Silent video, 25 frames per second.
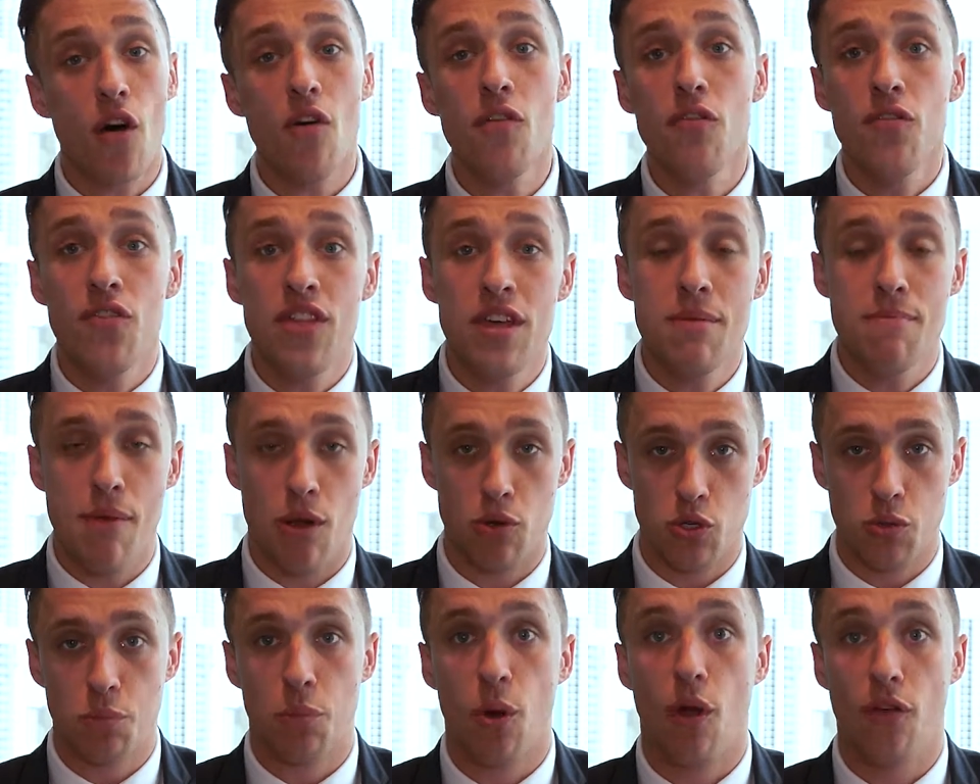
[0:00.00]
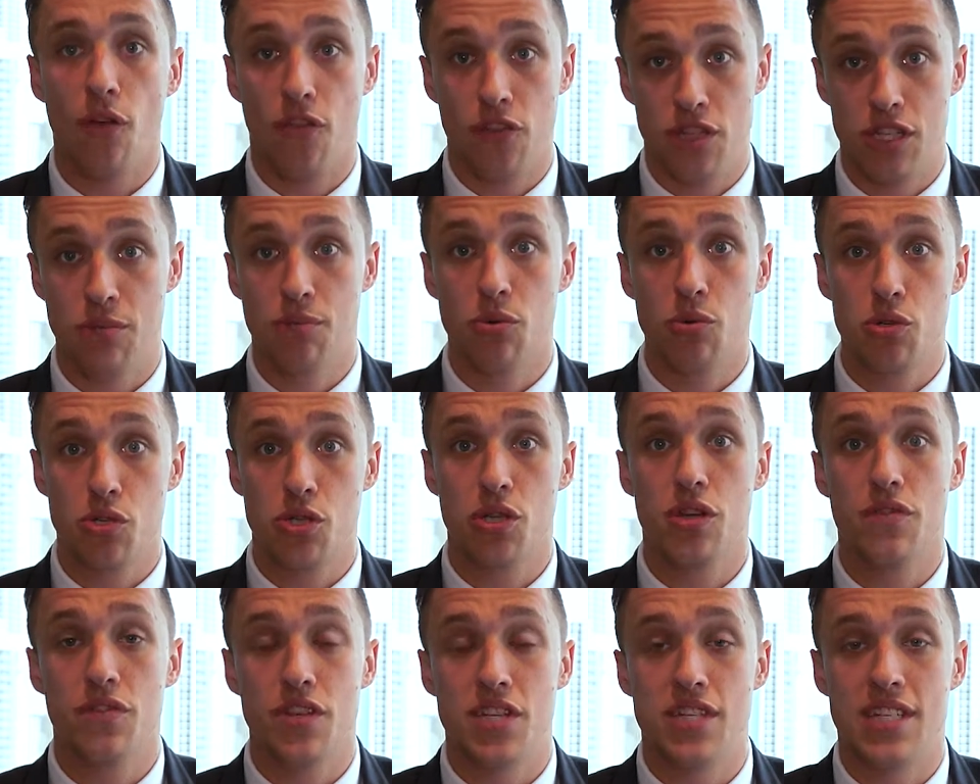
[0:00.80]
of the most profitable
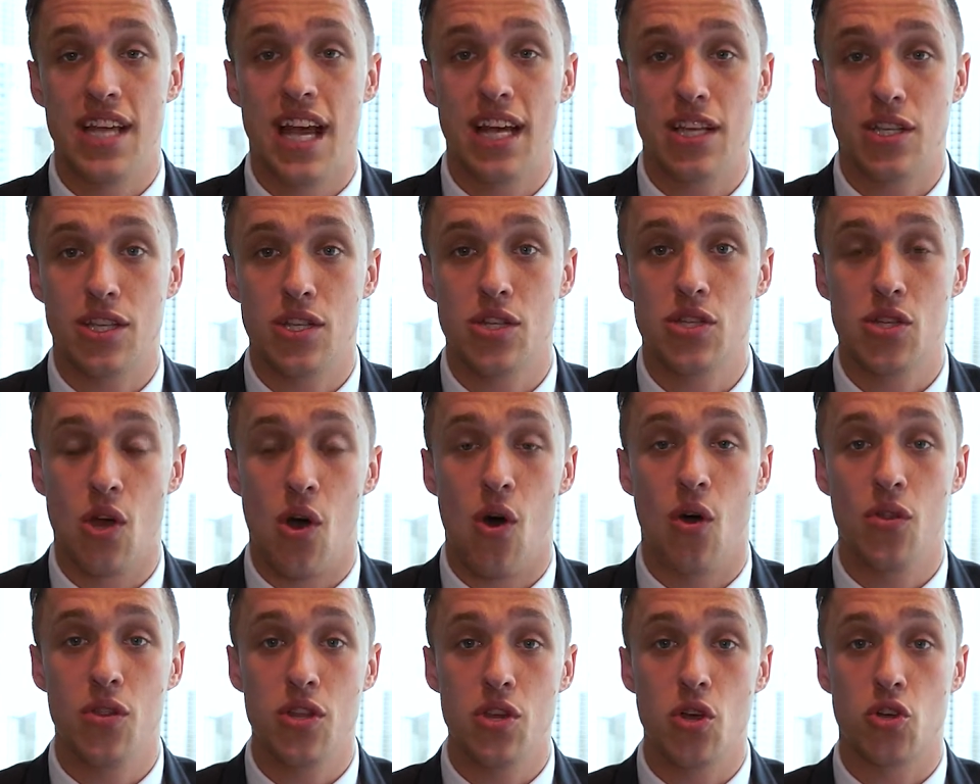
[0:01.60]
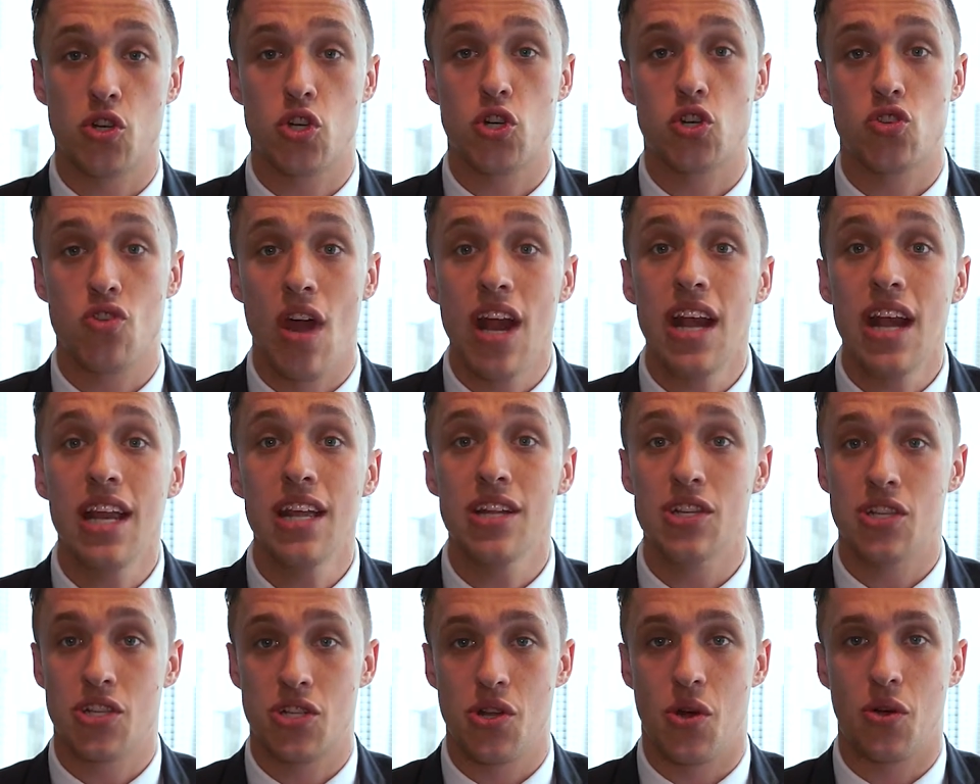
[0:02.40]
service sectors on the
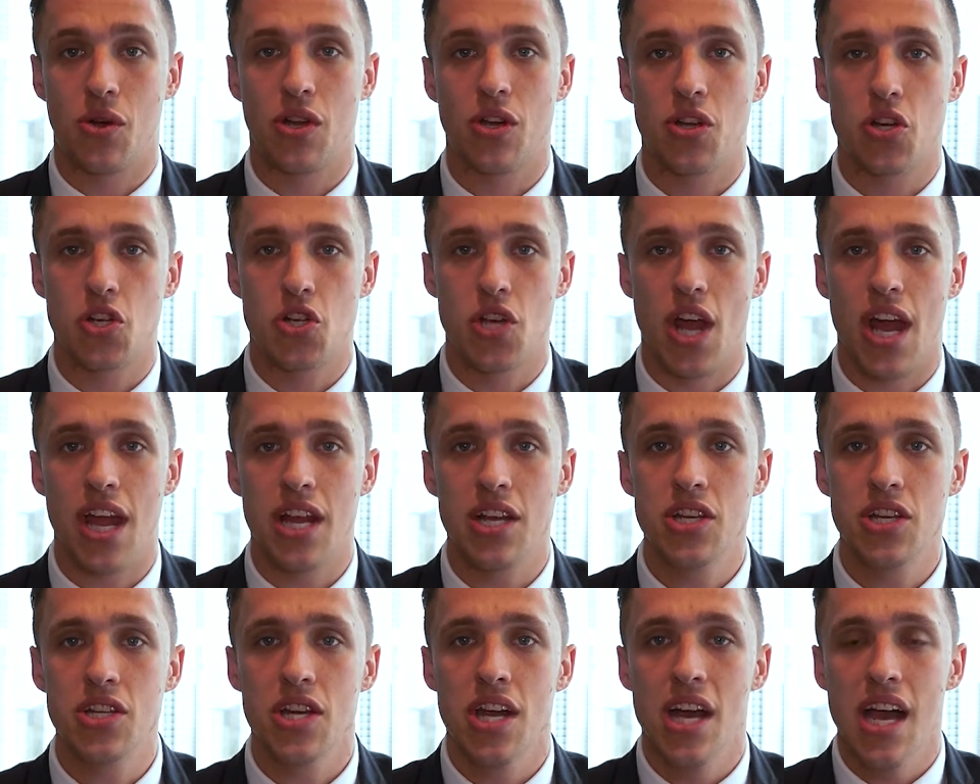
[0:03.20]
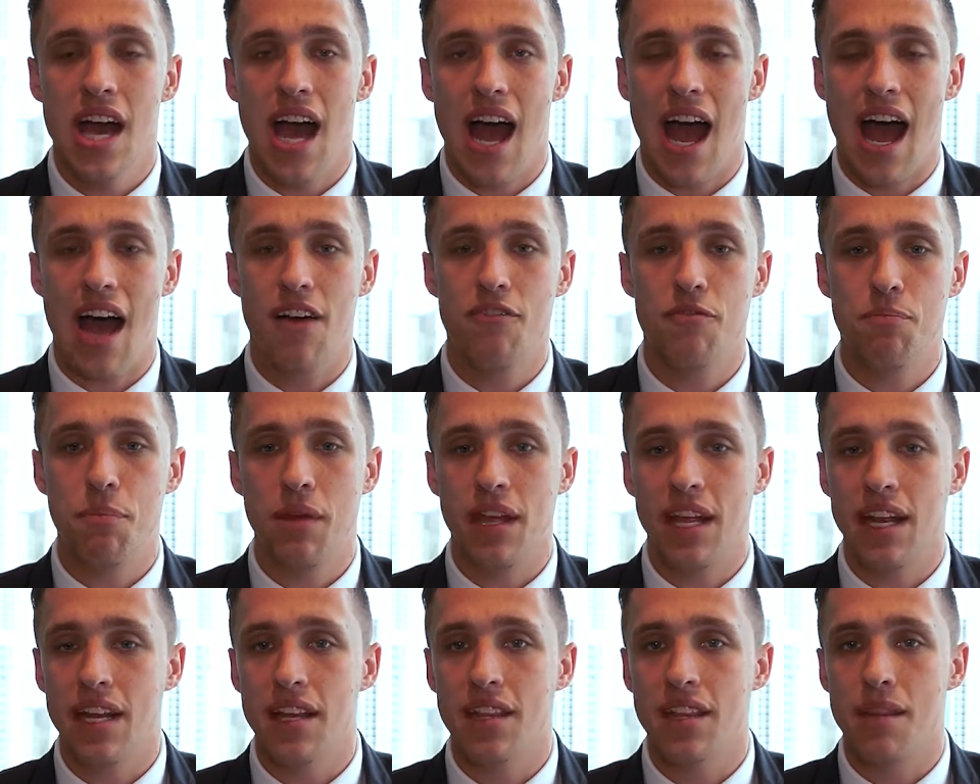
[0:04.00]
Australian Stock Exchange have
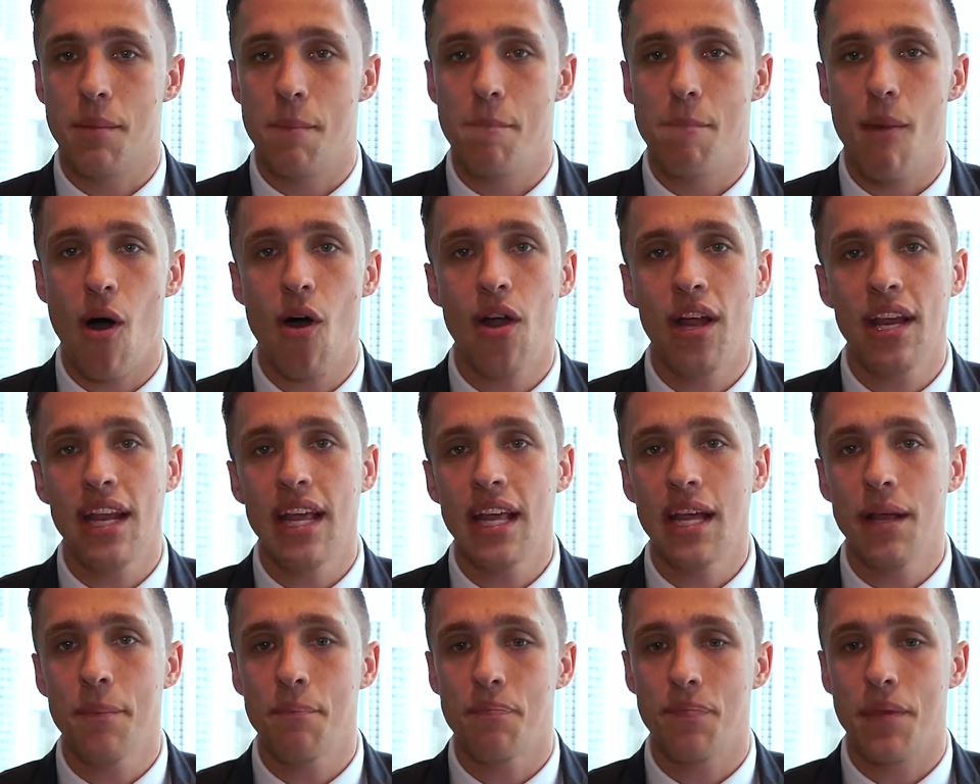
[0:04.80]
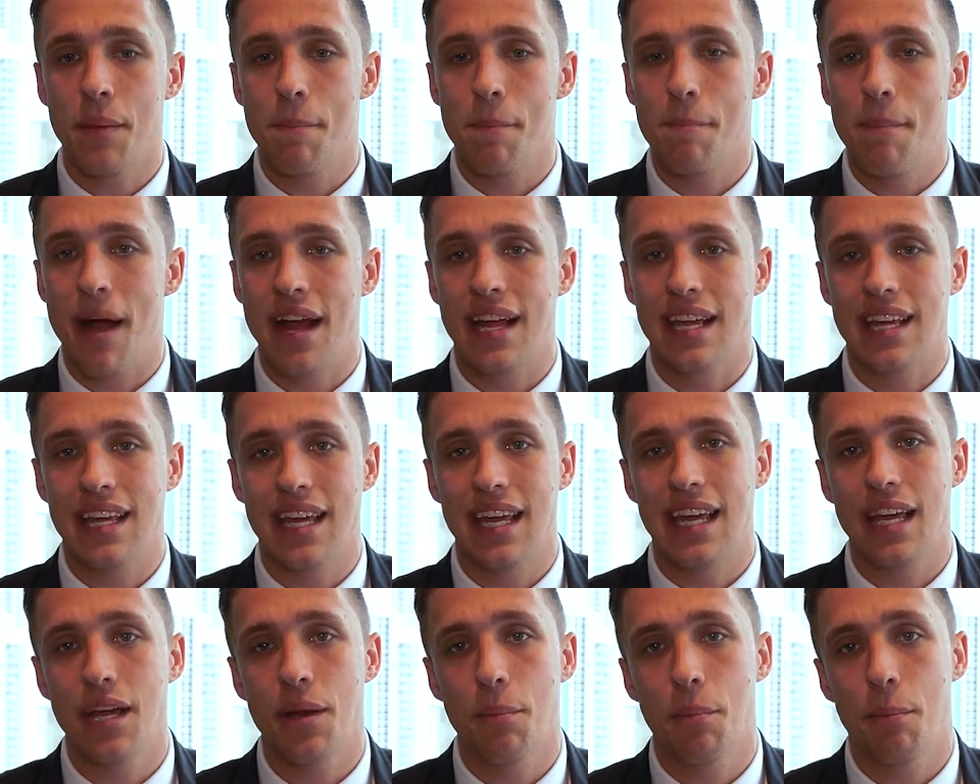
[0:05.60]
been the mining,
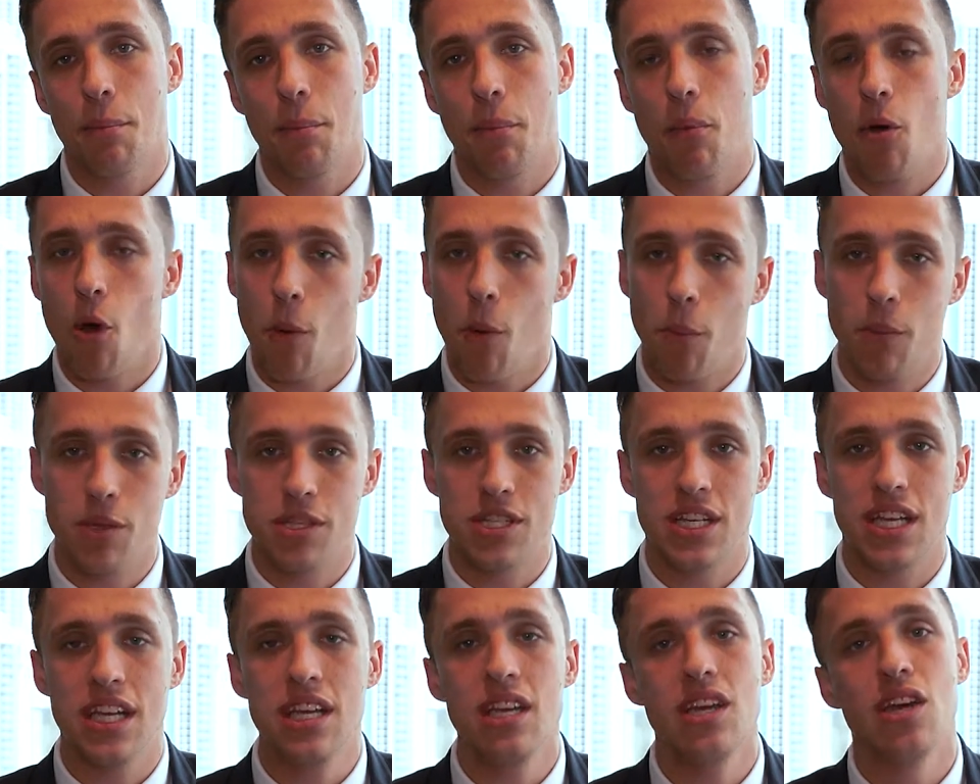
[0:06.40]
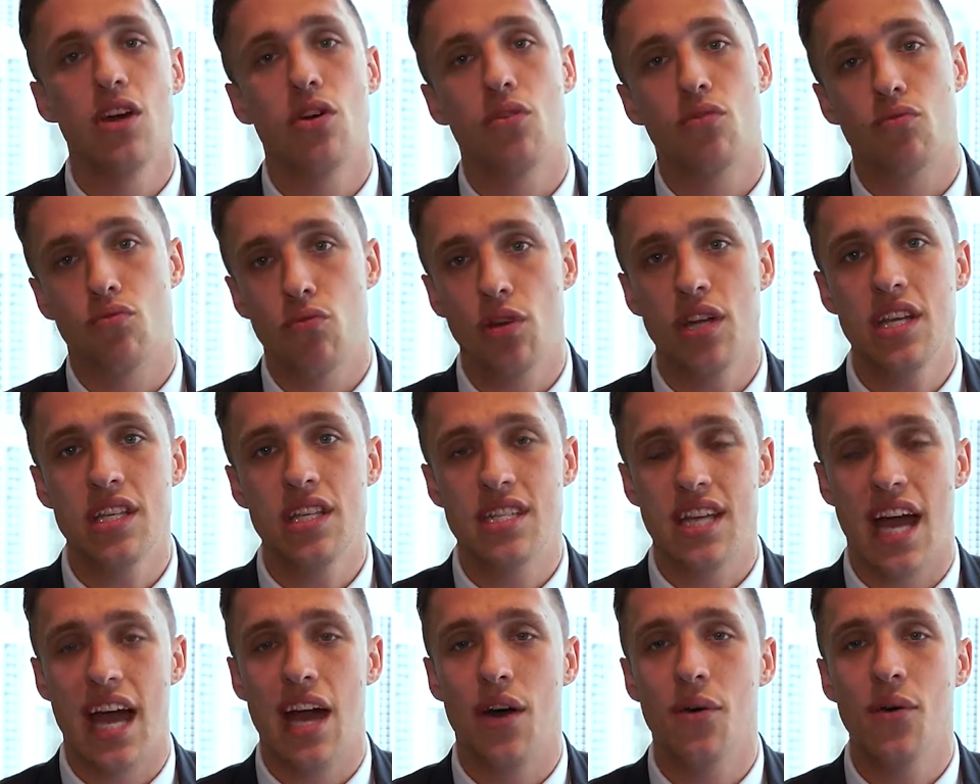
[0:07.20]
banking, property,
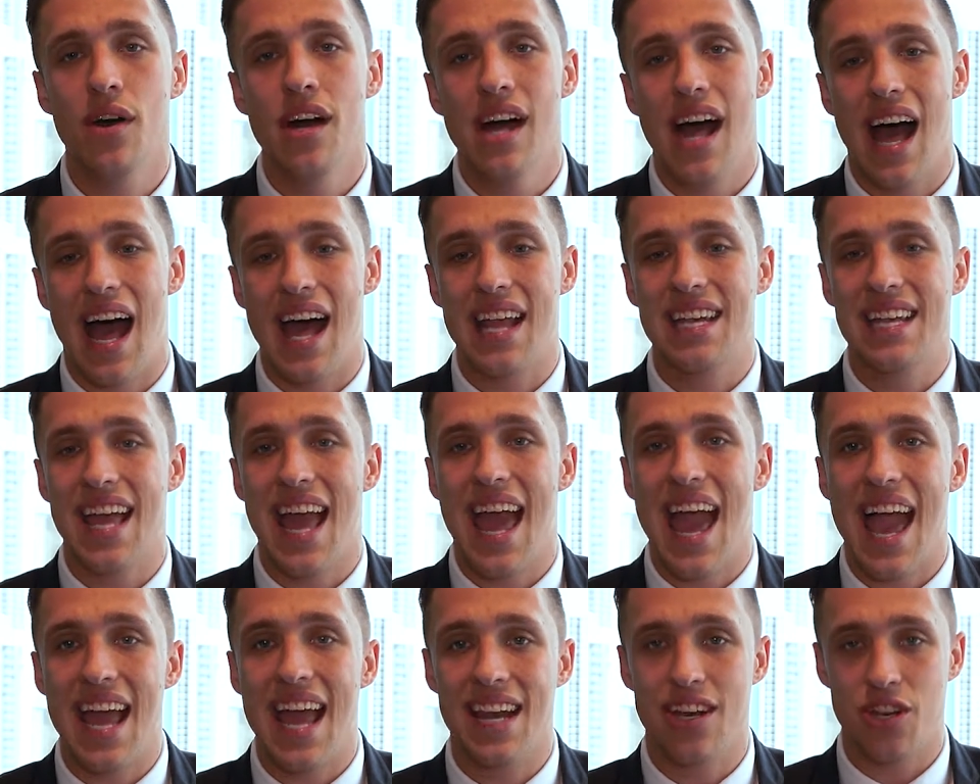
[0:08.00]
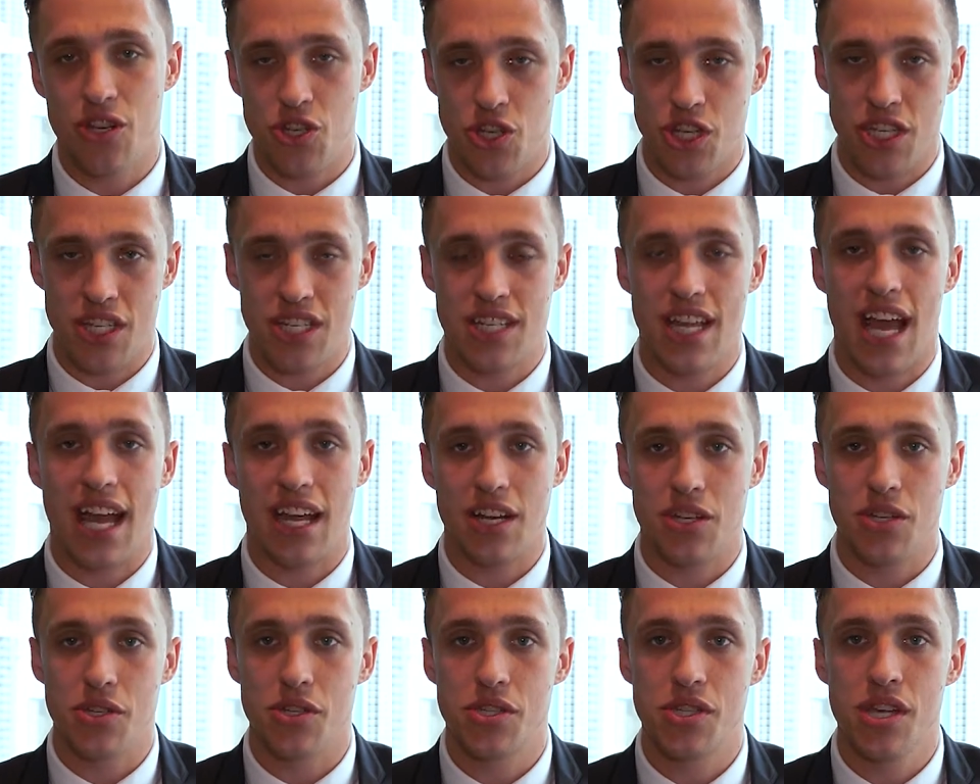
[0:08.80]
retail and energy
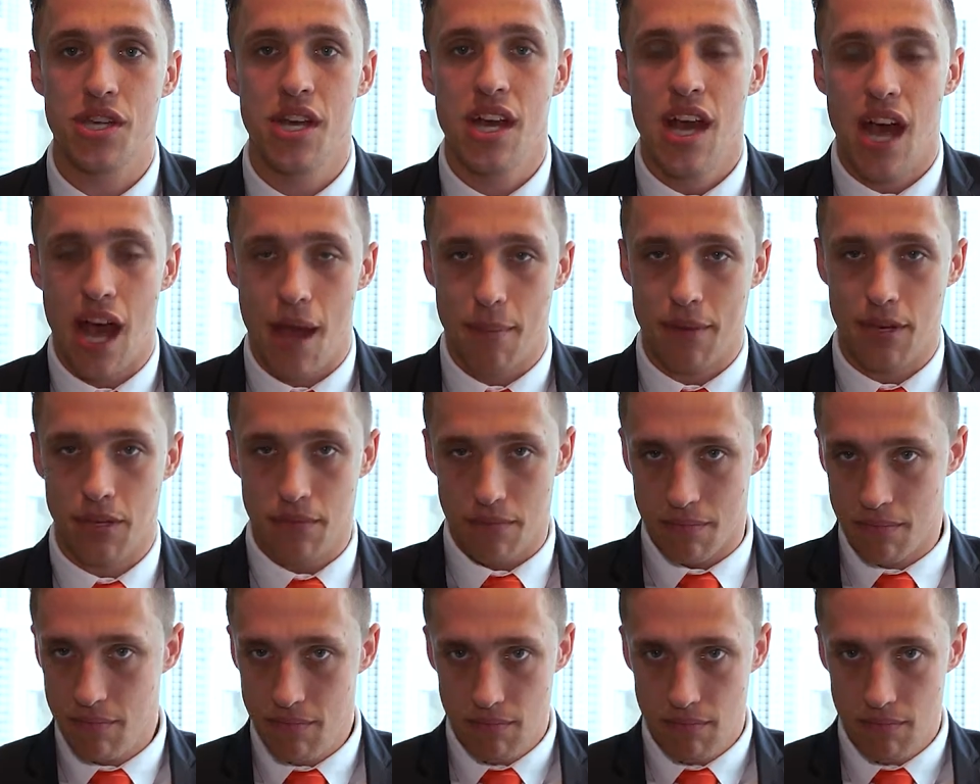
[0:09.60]
sectors. I mean,